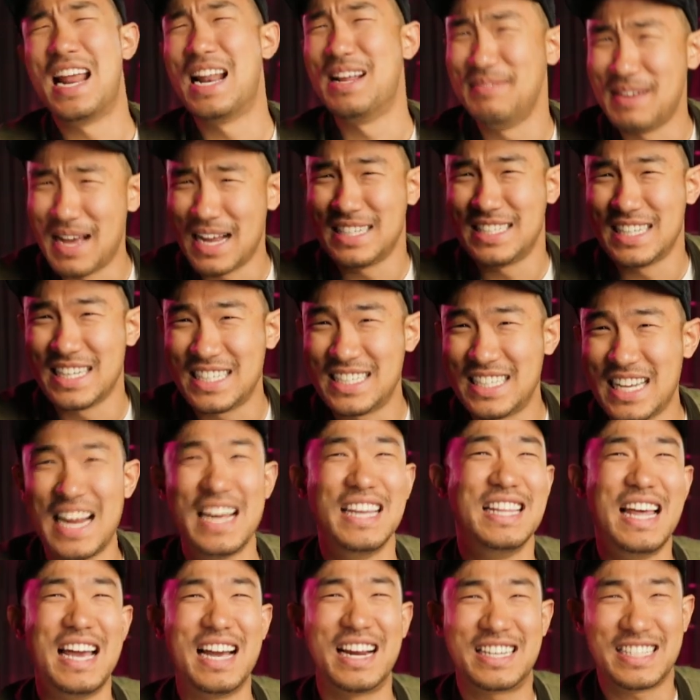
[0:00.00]
And I'm not just
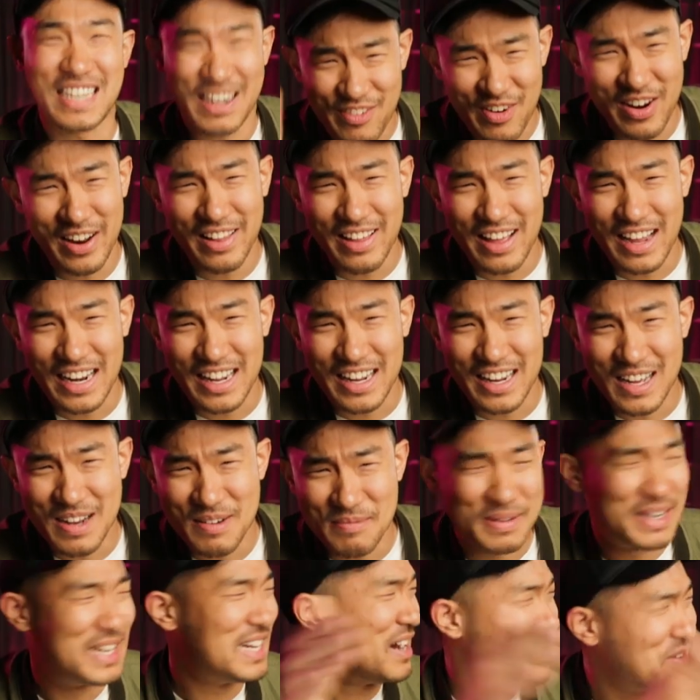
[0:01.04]
saying that because I run a lighting
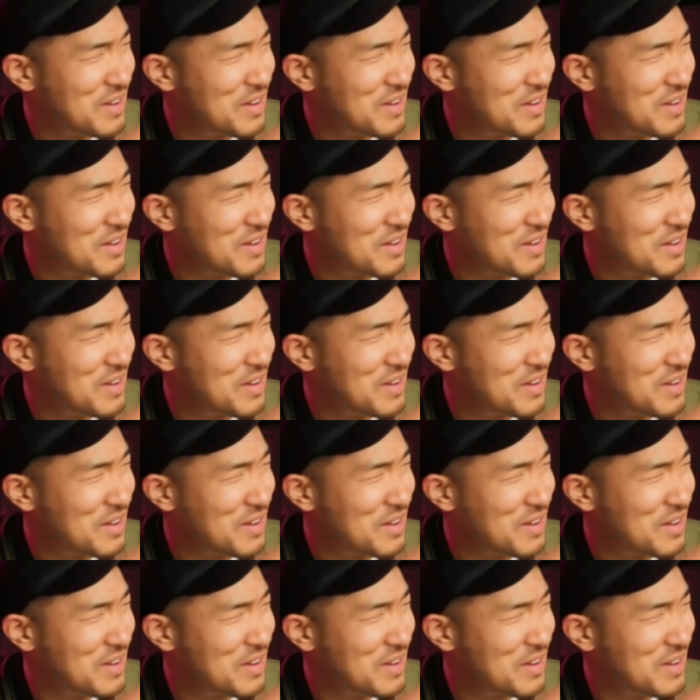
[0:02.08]
company,